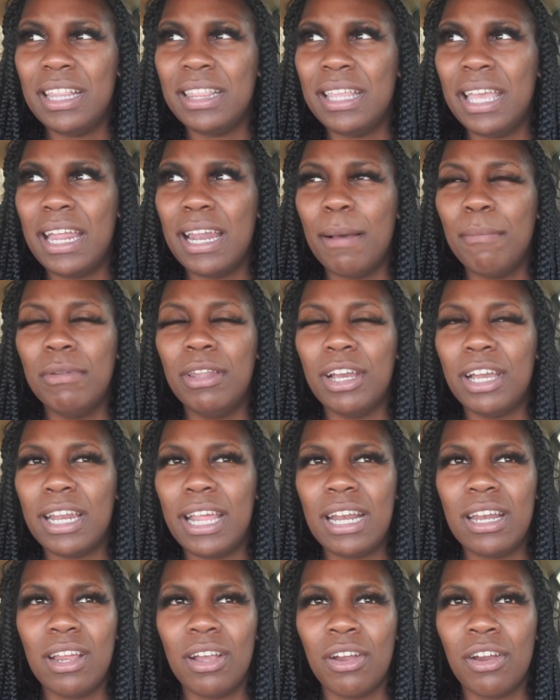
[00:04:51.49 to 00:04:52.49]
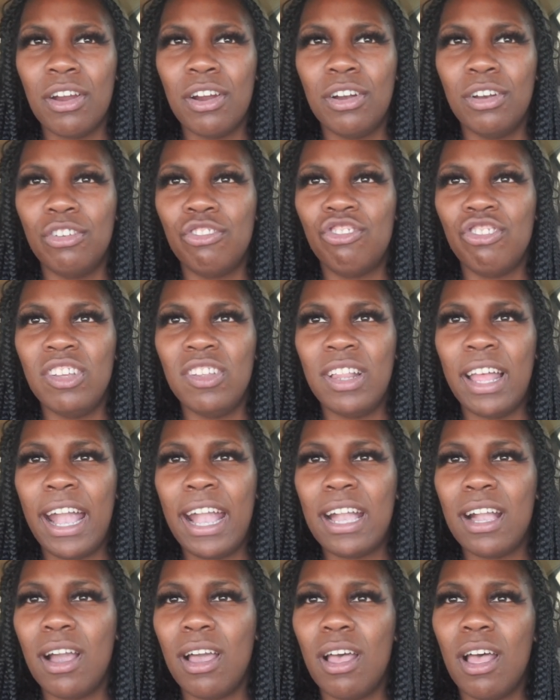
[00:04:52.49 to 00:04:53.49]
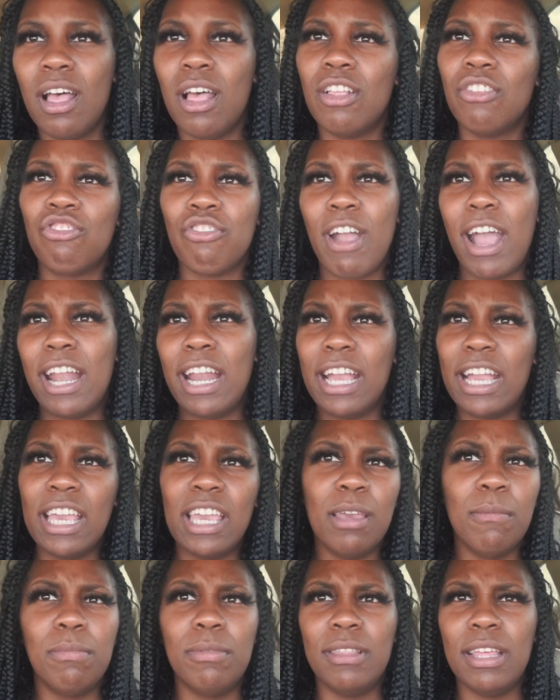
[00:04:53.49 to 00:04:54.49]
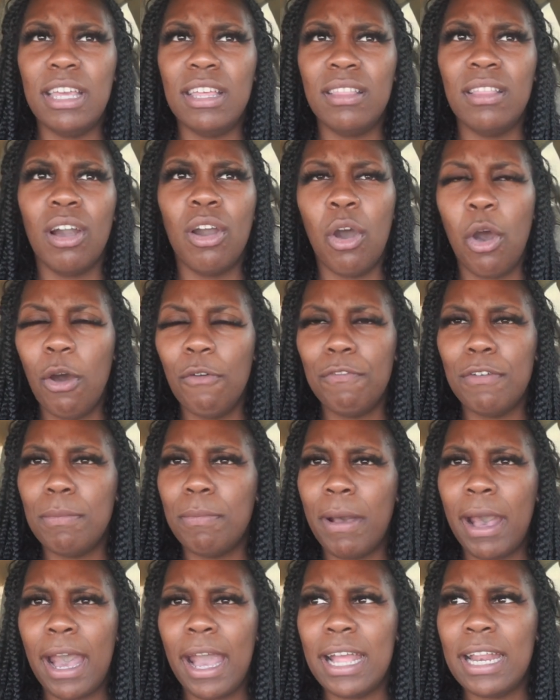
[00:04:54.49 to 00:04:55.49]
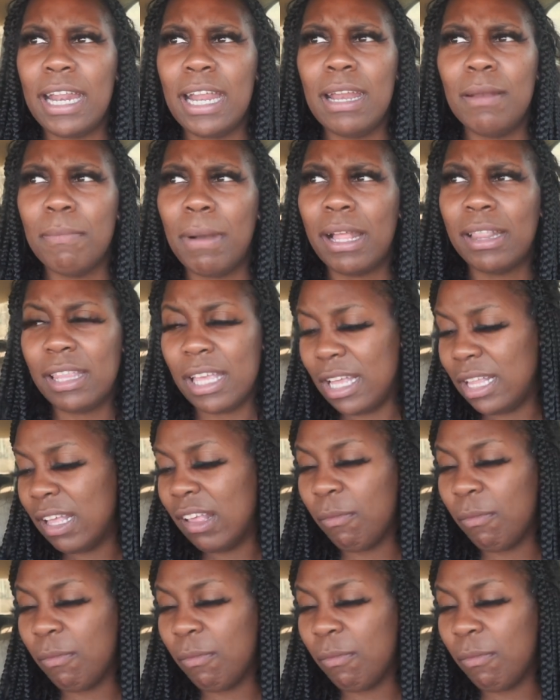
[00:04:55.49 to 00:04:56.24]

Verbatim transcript: Then I'm looking at the girl, she like trying to empty the coffee pot in my thing.